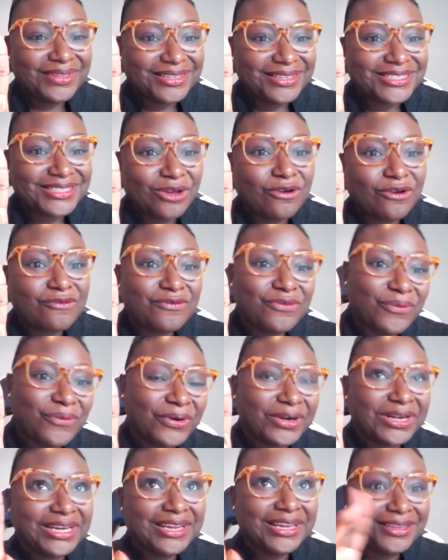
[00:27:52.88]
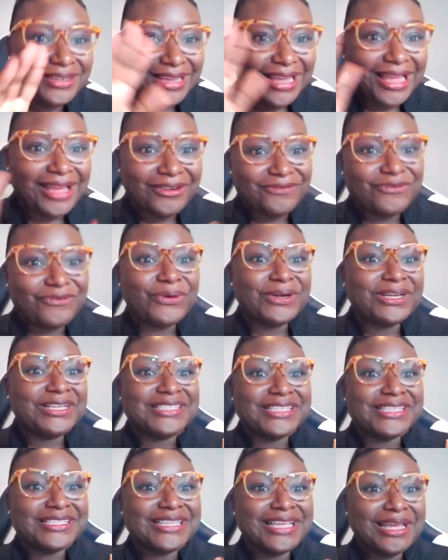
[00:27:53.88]
So 40 out of
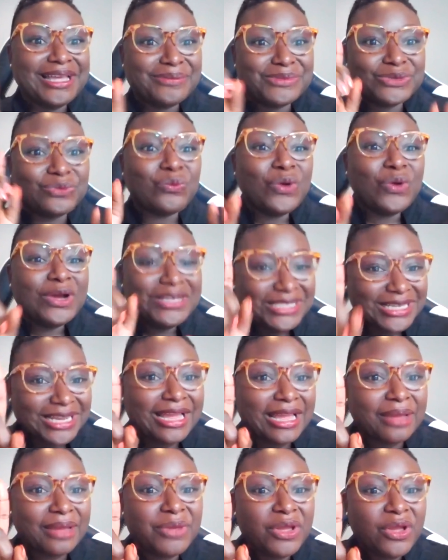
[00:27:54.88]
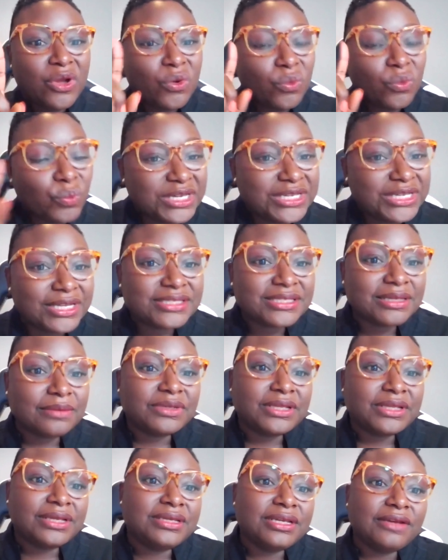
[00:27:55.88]
46 times, one time we did
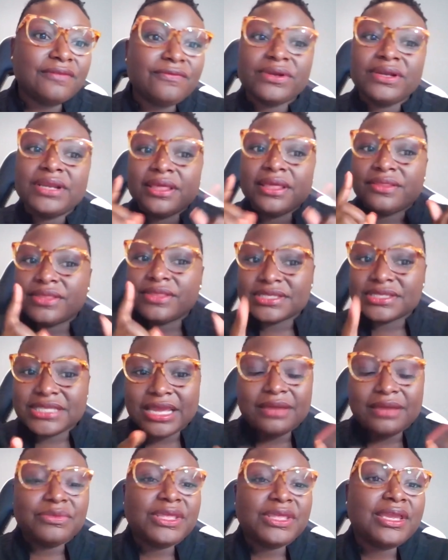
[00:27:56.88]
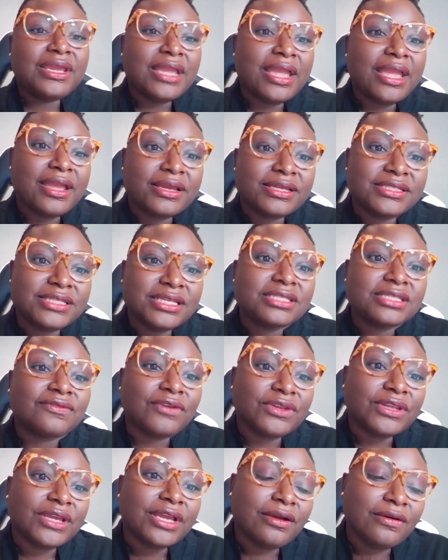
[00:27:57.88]
something different. The same thing exists
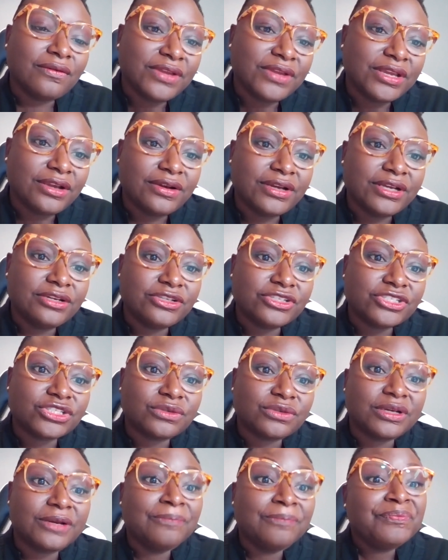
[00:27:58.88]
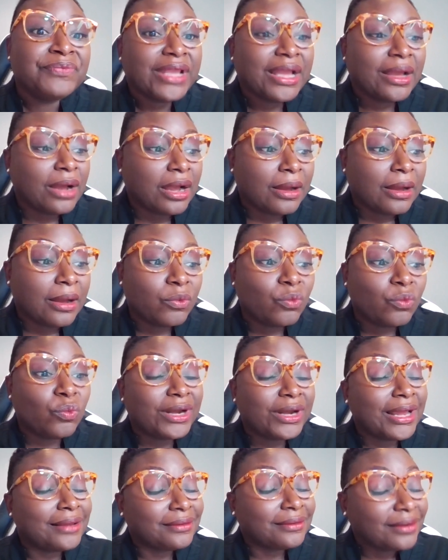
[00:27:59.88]
for the healthcare industry.
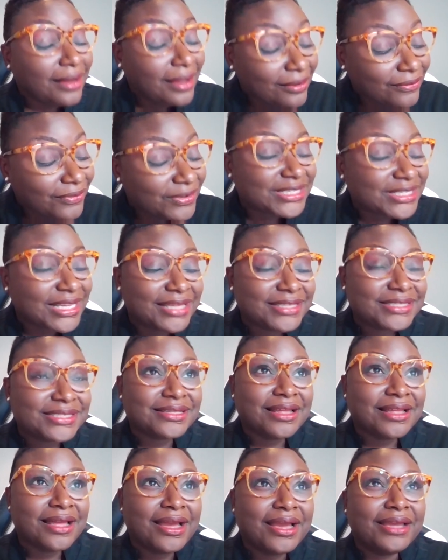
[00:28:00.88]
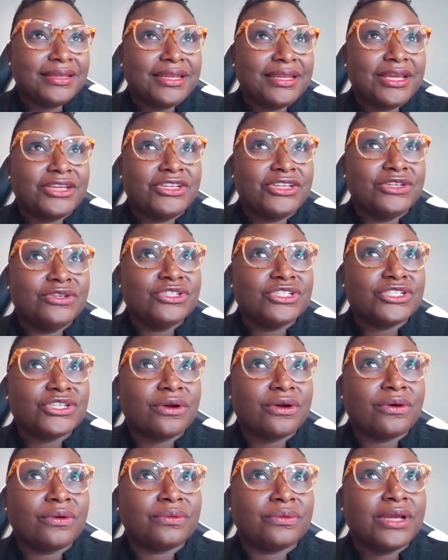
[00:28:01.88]
What I love is that slide that you
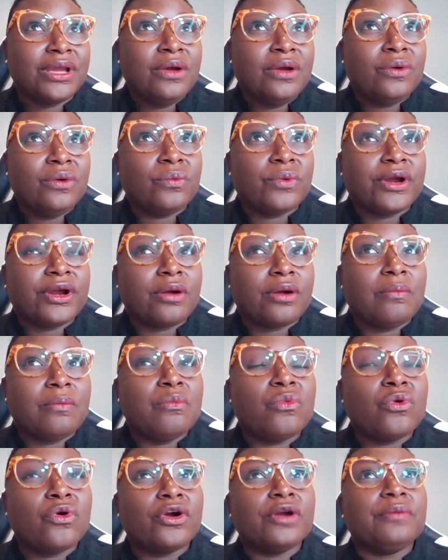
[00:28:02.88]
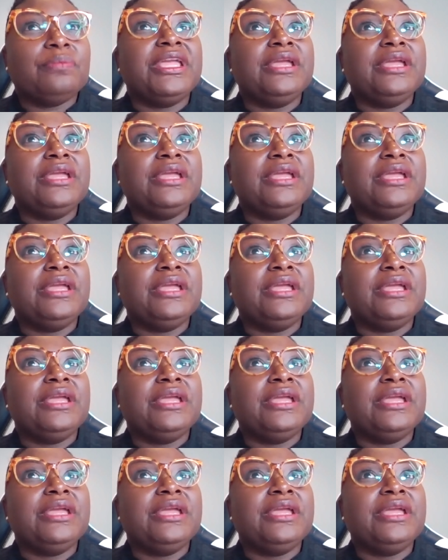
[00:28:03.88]
showed where more